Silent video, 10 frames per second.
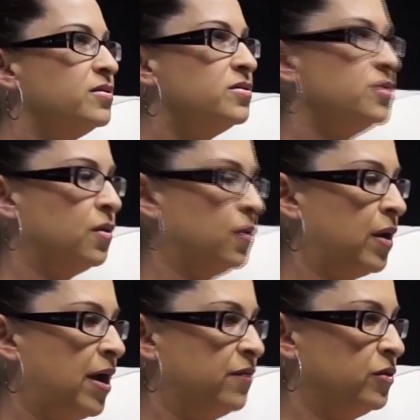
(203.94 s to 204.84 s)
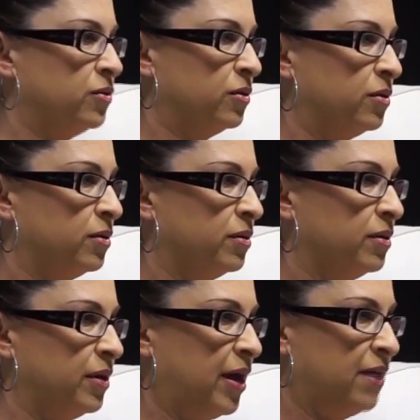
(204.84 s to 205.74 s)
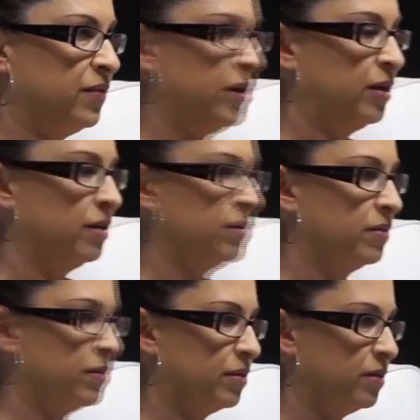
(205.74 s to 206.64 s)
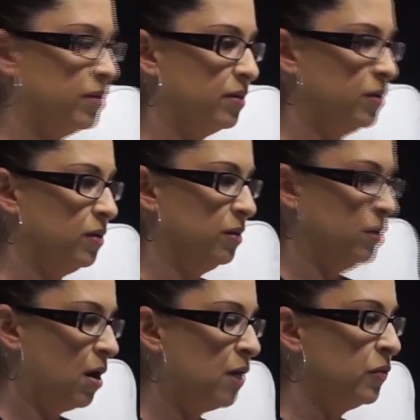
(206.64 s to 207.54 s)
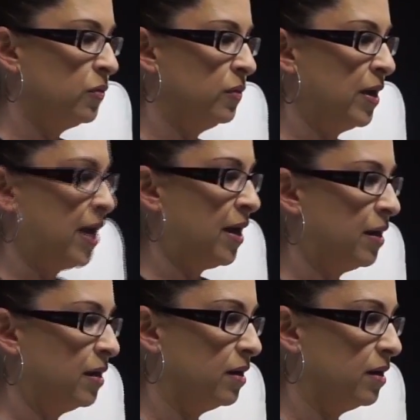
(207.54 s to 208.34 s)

So after having gone through that,